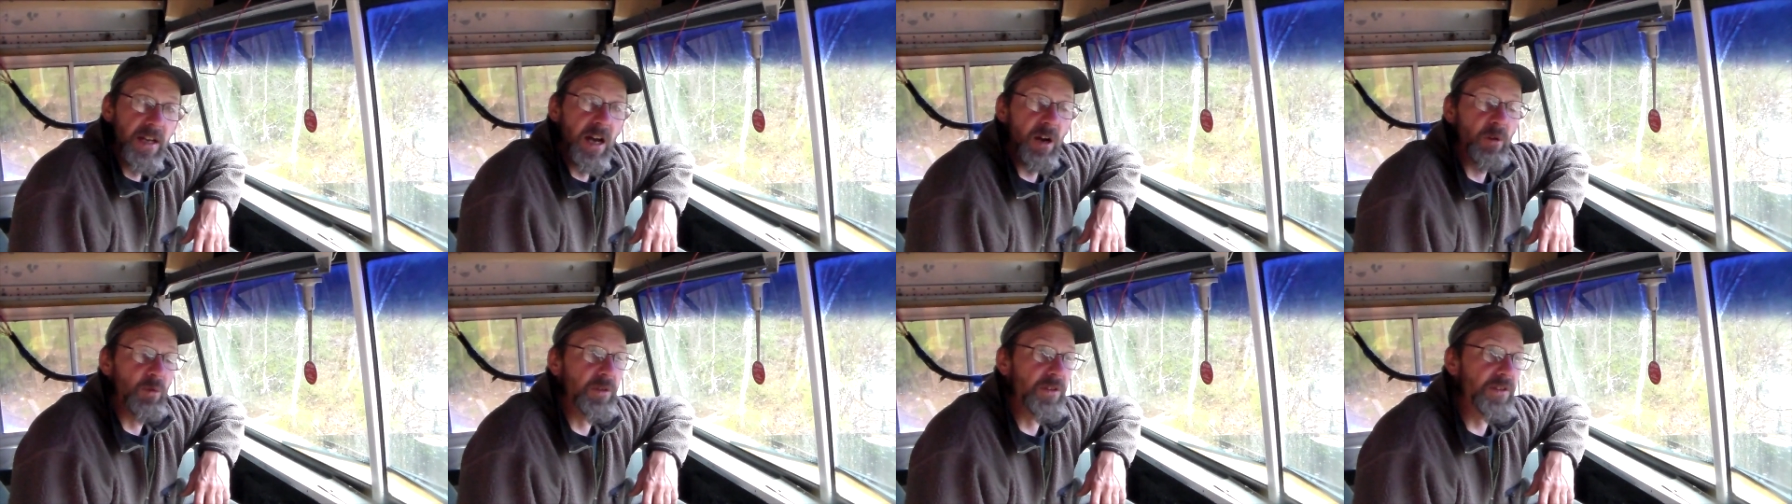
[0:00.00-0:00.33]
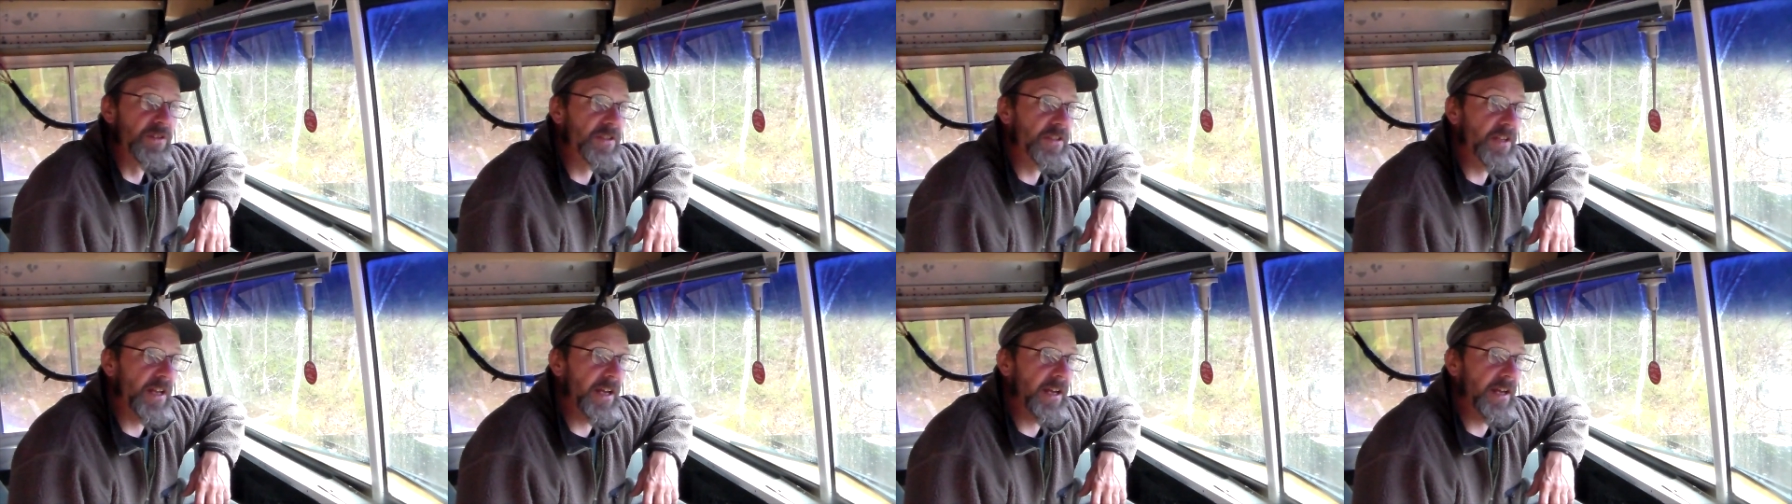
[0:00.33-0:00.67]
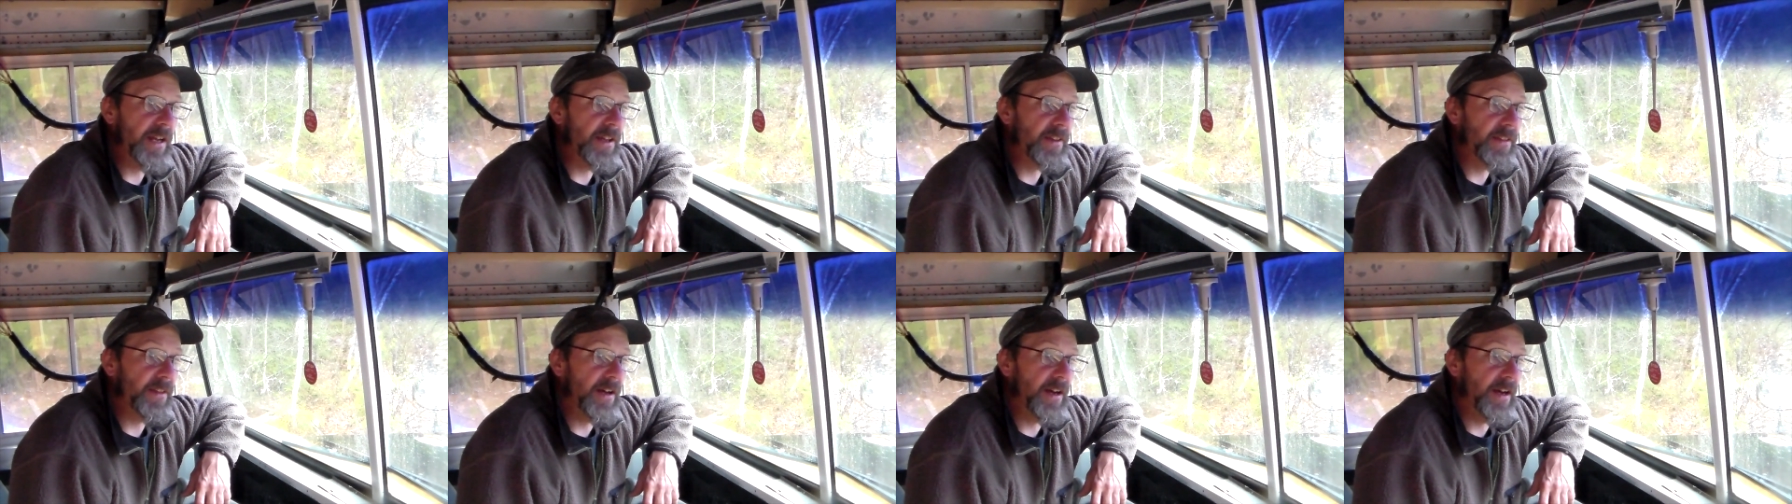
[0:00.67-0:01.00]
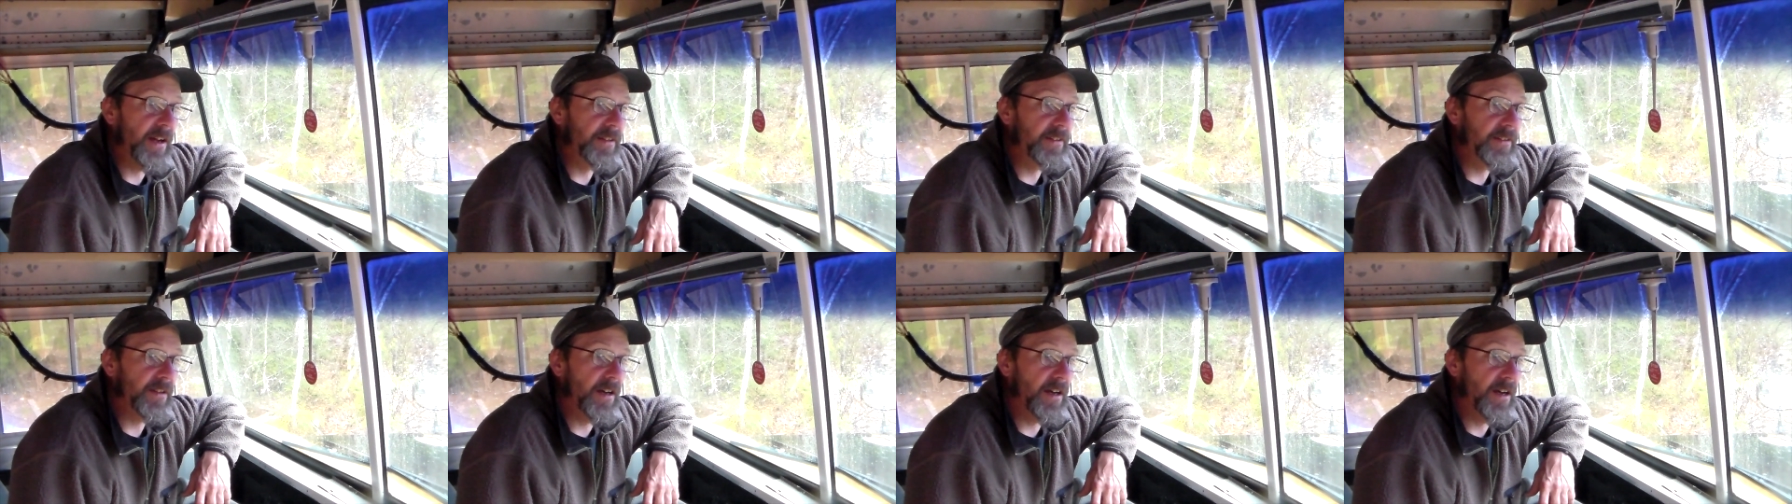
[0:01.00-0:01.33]
I would say
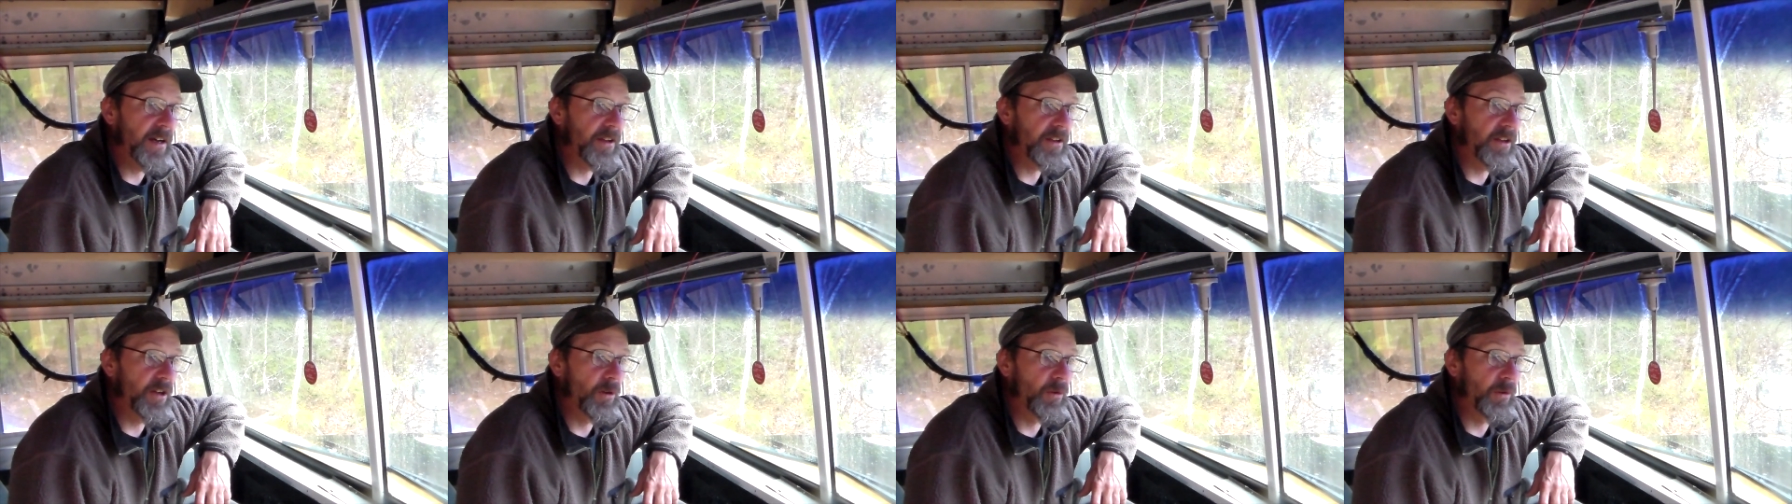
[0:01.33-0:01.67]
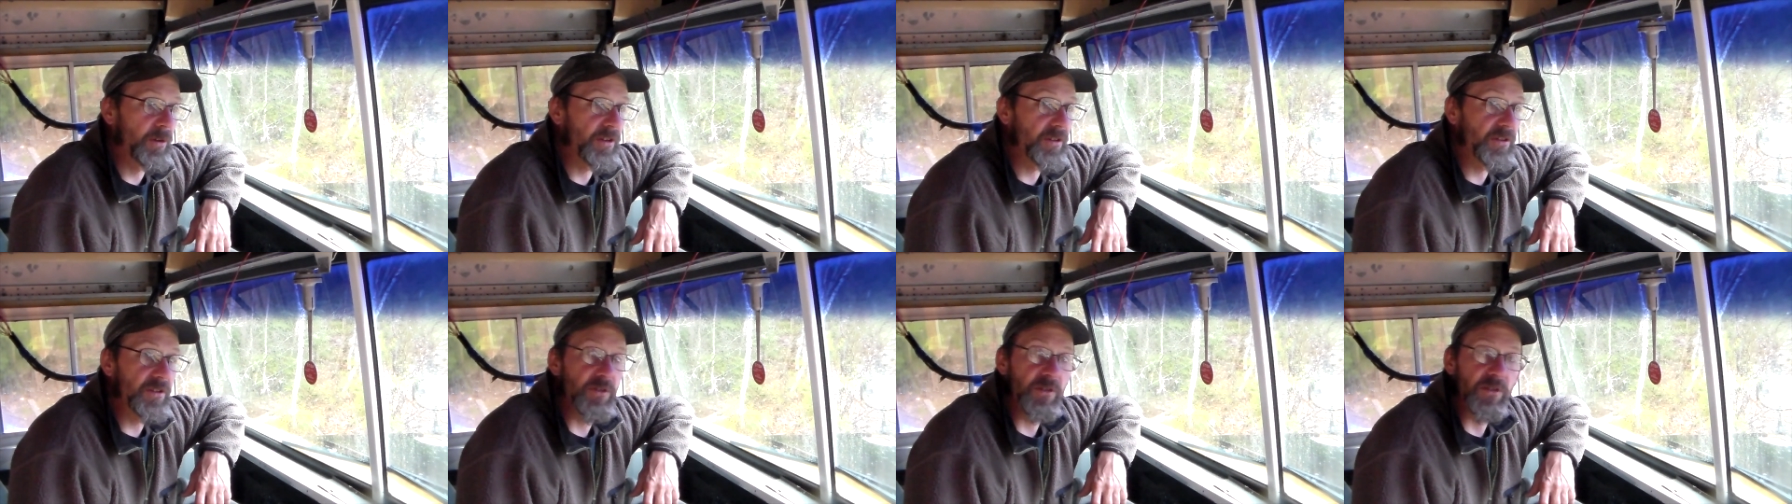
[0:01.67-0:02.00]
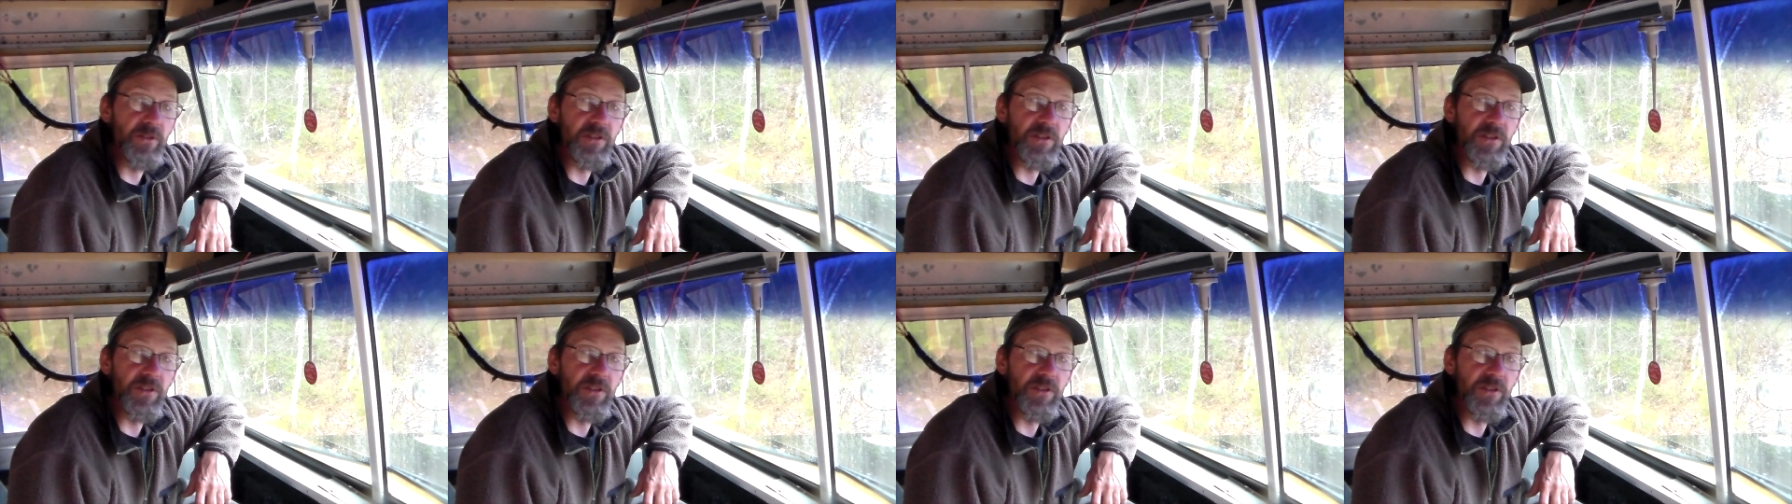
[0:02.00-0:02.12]
that when you do